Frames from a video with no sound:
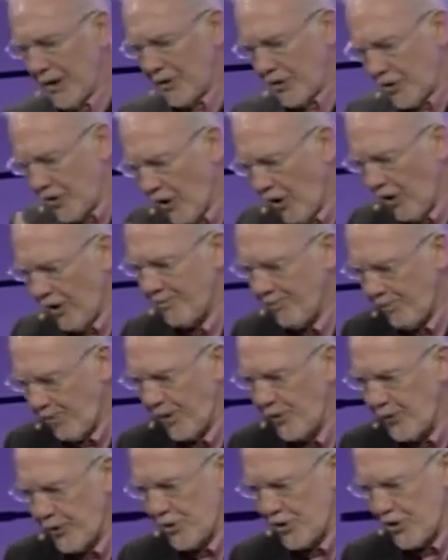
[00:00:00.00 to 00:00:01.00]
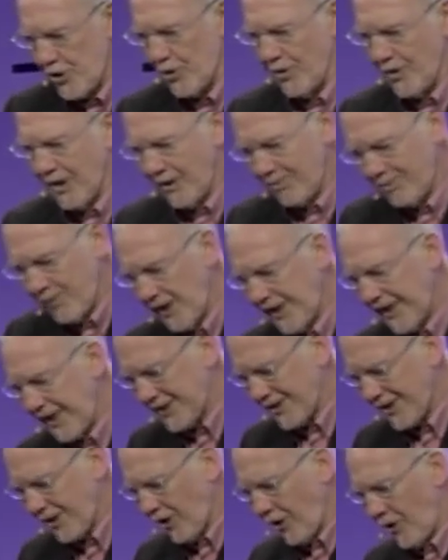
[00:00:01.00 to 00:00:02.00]
God puts you in a
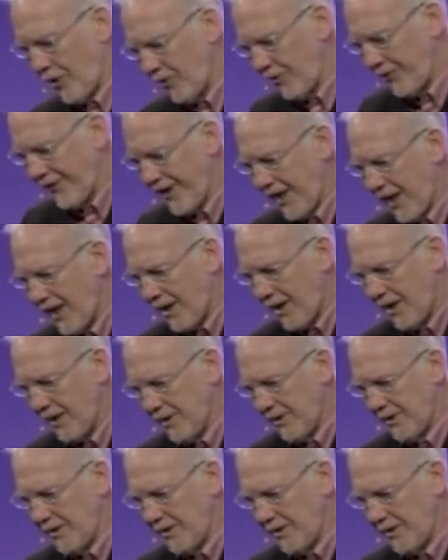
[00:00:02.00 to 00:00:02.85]
place called there,